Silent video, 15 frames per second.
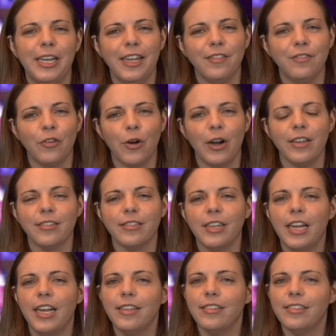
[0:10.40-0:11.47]
in the Forest.
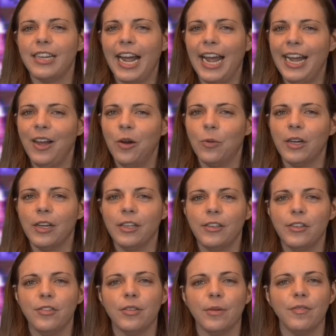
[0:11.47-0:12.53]
Today, we're going to
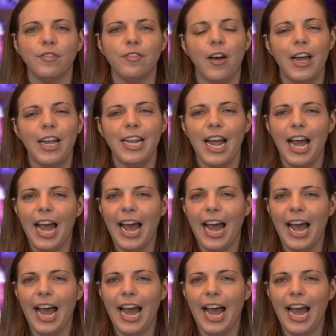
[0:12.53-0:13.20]
do some fun